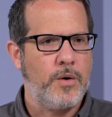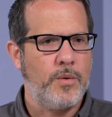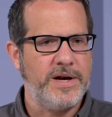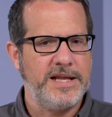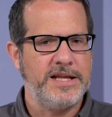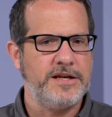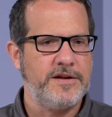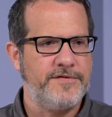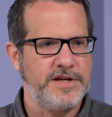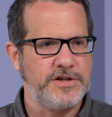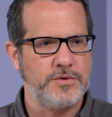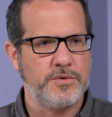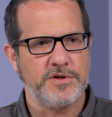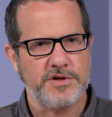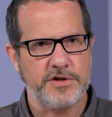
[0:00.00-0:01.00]
When
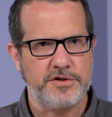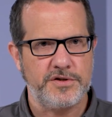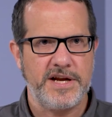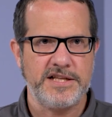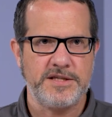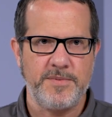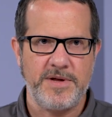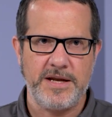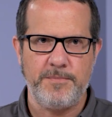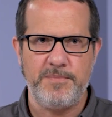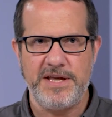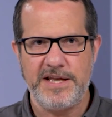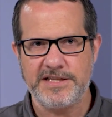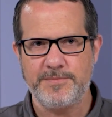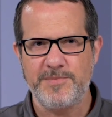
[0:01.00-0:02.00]
individuals are transmitting
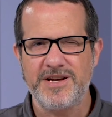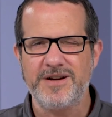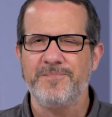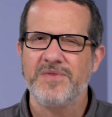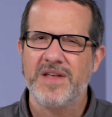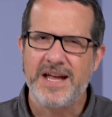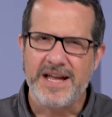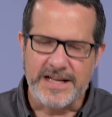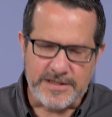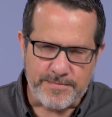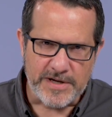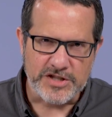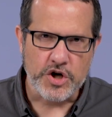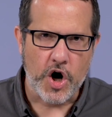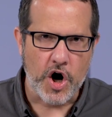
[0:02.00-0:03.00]
piecemeal, it's
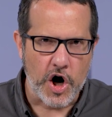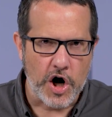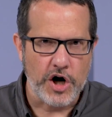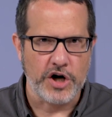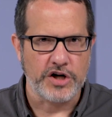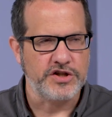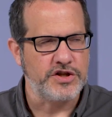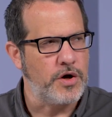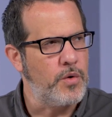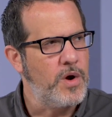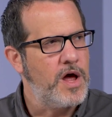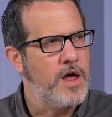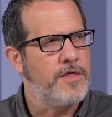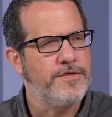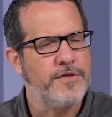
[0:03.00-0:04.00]
much harder. So
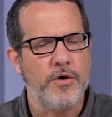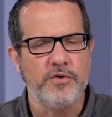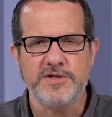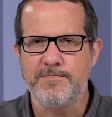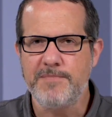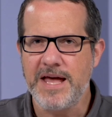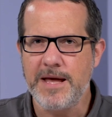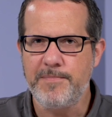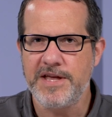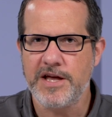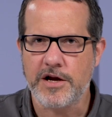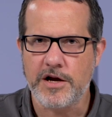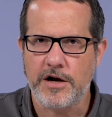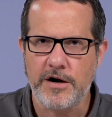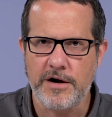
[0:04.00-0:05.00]
those may be
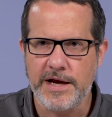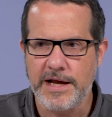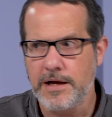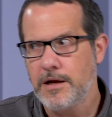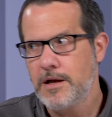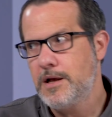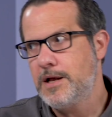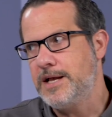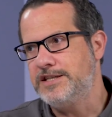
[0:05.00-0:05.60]
occurring.